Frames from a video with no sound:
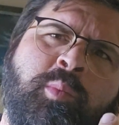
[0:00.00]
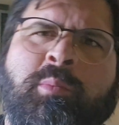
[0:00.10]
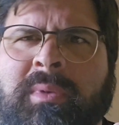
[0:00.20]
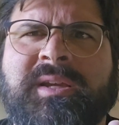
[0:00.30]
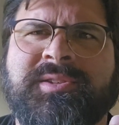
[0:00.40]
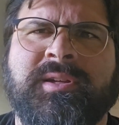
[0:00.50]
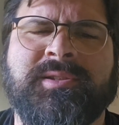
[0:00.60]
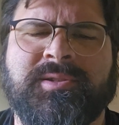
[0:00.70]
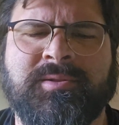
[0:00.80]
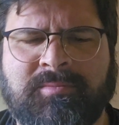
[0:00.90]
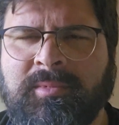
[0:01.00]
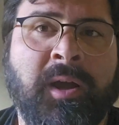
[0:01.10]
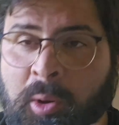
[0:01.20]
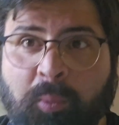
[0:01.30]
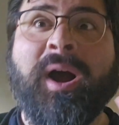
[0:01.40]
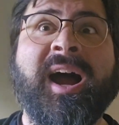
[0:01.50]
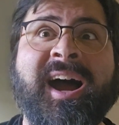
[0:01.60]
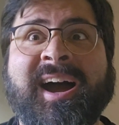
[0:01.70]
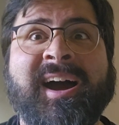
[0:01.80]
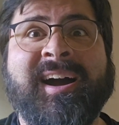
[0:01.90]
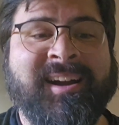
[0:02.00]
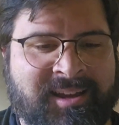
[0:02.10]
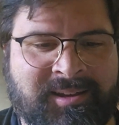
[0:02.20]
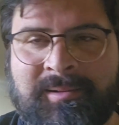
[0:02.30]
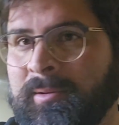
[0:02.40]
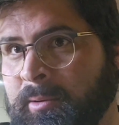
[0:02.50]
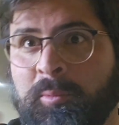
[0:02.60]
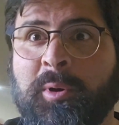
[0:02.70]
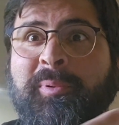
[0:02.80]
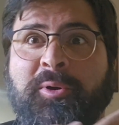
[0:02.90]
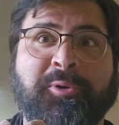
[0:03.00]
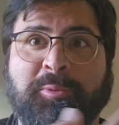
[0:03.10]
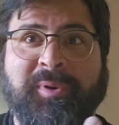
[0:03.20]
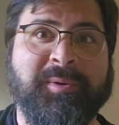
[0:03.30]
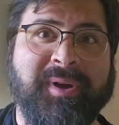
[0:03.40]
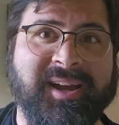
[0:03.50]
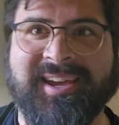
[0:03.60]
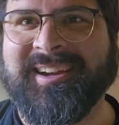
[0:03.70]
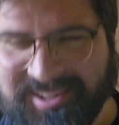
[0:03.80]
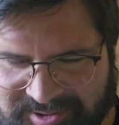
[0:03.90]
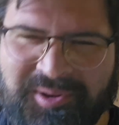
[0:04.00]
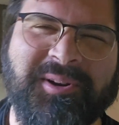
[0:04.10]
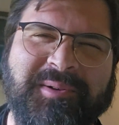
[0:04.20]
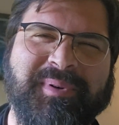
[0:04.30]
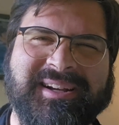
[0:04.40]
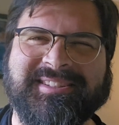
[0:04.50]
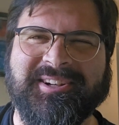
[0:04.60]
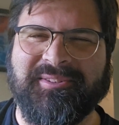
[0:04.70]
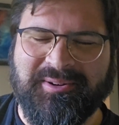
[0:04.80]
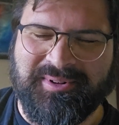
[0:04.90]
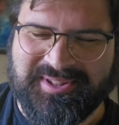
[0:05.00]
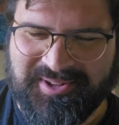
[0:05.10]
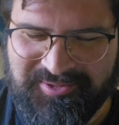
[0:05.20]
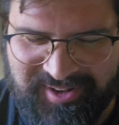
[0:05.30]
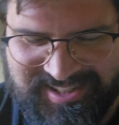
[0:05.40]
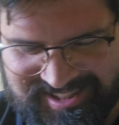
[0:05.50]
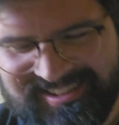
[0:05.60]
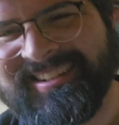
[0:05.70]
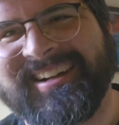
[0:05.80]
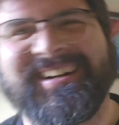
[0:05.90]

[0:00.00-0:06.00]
Makes sense. Wog! We're both old Big Mek. Welcome back to the Red Ones Go Faster.